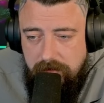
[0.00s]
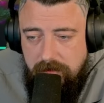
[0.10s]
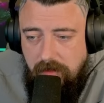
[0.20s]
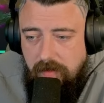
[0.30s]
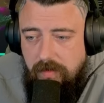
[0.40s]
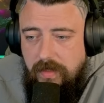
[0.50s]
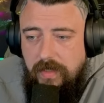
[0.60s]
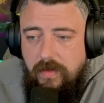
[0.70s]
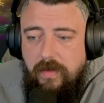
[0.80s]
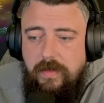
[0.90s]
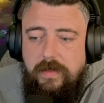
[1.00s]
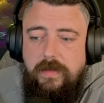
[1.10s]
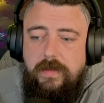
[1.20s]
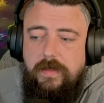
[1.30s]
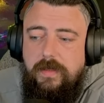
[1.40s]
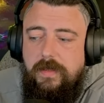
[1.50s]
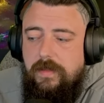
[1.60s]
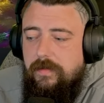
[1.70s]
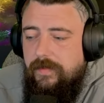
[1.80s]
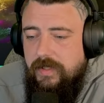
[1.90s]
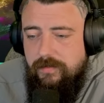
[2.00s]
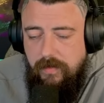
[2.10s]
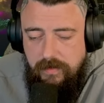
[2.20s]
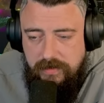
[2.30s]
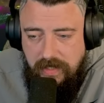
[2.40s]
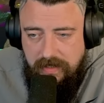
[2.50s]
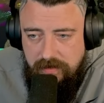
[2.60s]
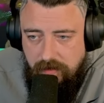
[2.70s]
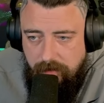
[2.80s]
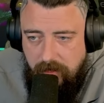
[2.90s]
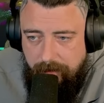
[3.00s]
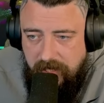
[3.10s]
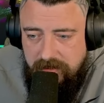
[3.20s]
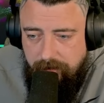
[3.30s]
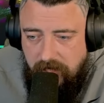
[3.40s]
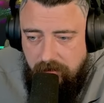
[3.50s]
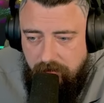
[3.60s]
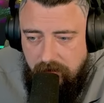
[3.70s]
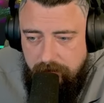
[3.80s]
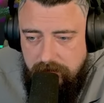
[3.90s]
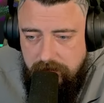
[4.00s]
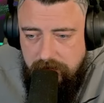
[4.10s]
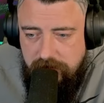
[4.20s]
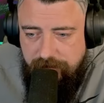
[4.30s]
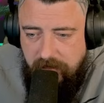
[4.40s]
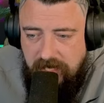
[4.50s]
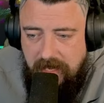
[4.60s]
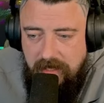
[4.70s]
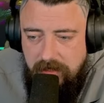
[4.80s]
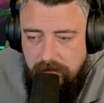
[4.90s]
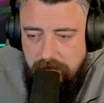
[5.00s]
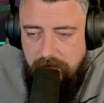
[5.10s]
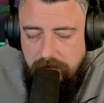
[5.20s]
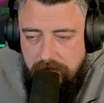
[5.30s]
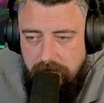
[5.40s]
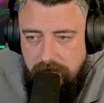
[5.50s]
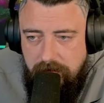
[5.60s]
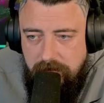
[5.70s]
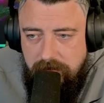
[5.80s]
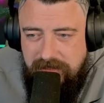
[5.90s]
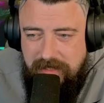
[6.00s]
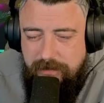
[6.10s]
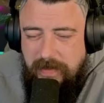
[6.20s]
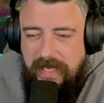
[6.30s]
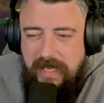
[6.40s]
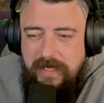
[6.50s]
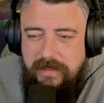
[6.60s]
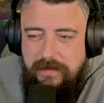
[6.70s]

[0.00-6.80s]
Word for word: Not looking good. This one looks like it's going to be a back-to-back rip. Spaghetti. Is that spaghetti?